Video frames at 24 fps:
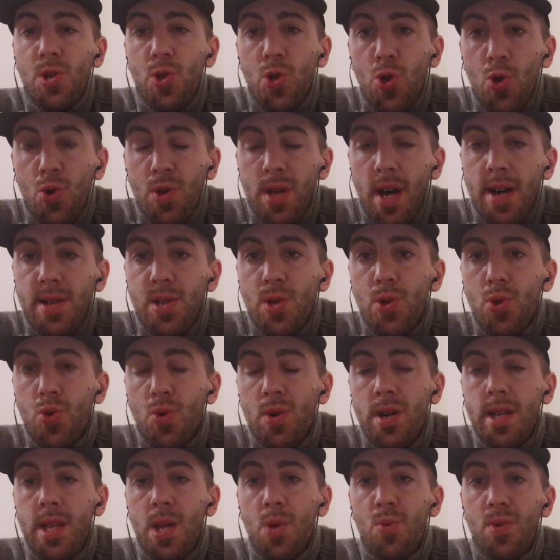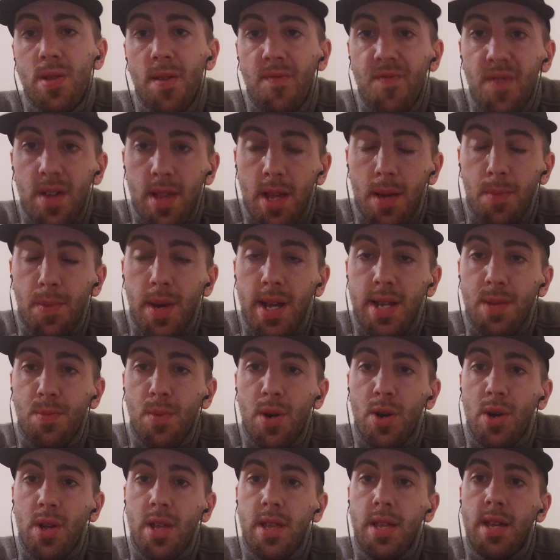In two thousand twenty, with affiliate-based
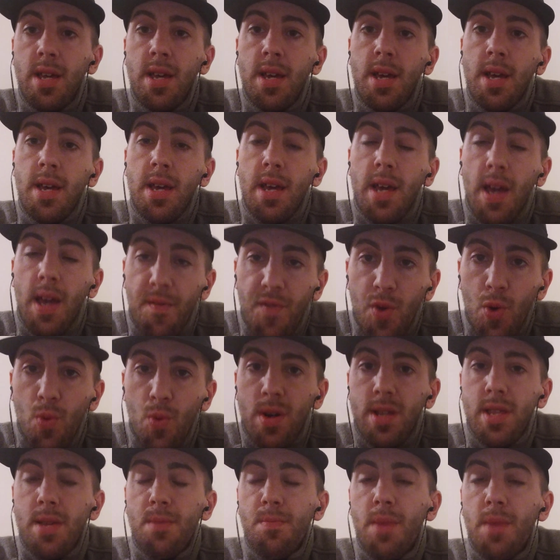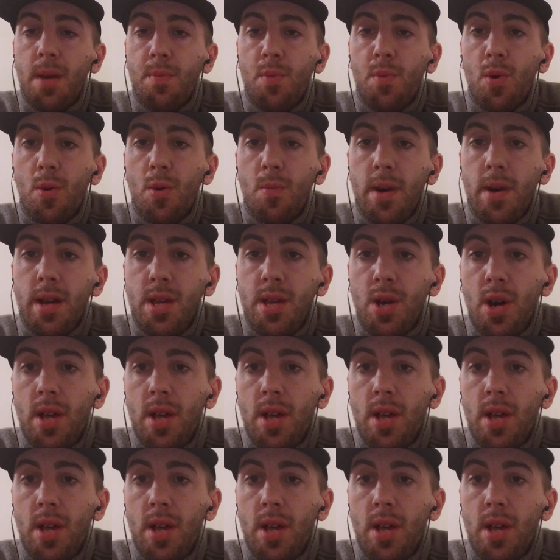marketing, if you want to make more money